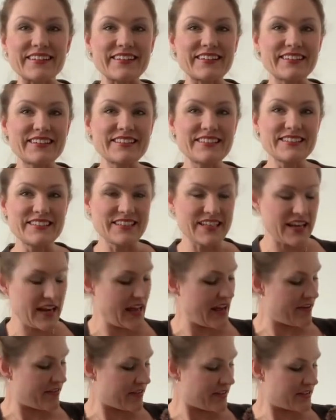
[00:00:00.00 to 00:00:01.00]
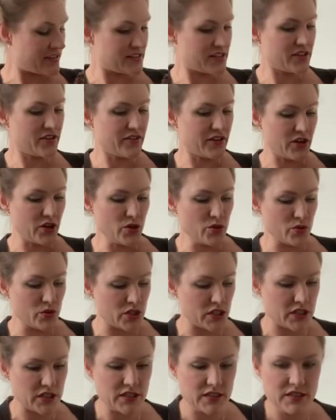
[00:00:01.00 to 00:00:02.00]
She's hilarious. You're a
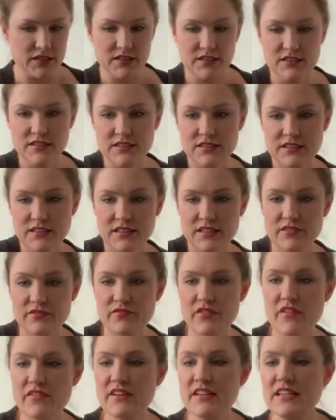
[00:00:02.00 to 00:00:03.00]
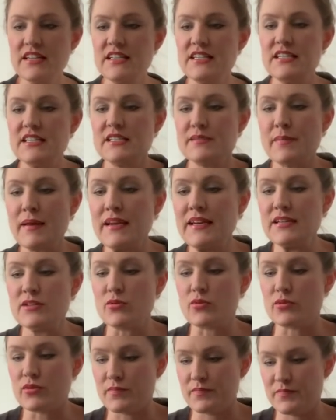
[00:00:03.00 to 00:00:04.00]
hoot and a very needy, smelly
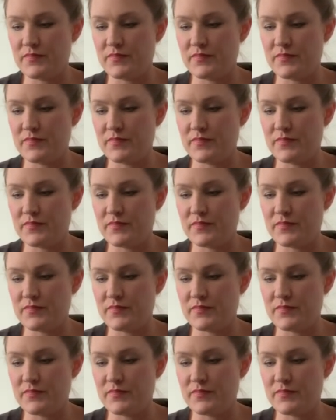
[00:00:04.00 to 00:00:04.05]
dog.